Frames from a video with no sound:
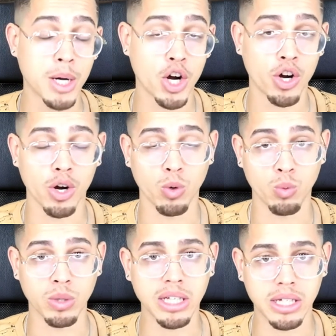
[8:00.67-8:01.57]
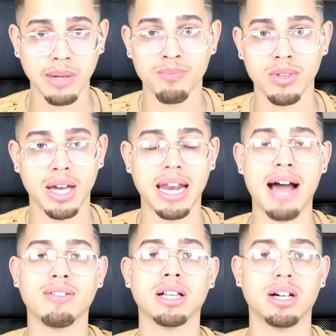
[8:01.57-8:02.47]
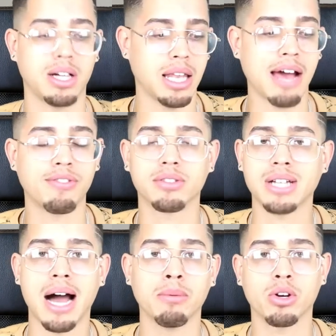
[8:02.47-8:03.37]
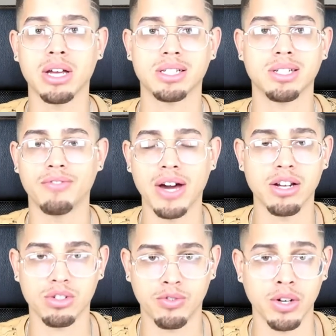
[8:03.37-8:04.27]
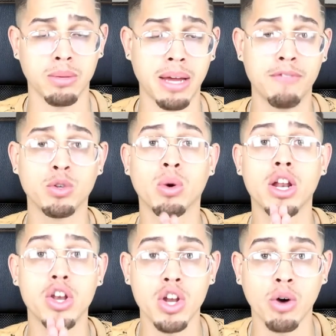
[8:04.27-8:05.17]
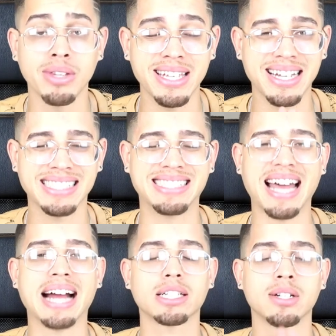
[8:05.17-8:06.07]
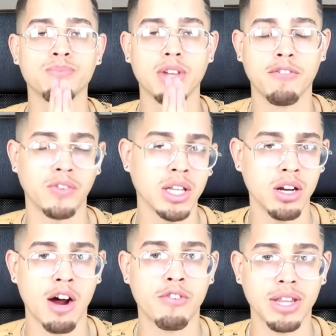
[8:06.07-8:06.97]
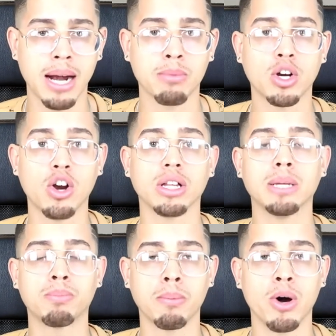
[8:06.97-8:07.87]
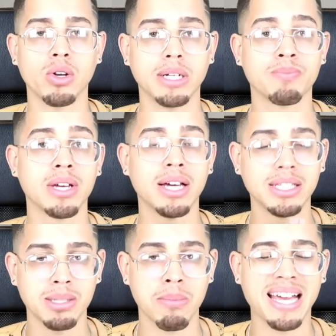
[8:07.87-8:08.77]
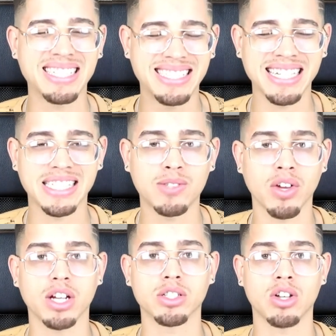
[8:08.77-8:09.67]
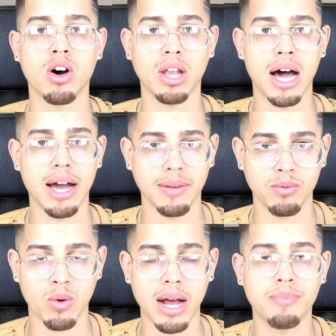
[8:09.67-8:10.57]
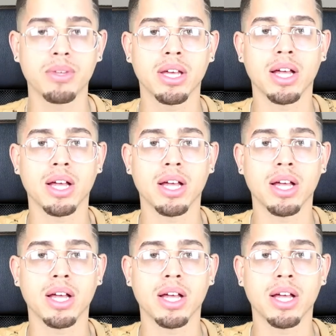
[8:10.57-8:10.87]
per week, and have a life of time, location, and financial freedom. Now, if you want to know the exact affiliate offer that I'm currently promoting to make 6 figures online, right?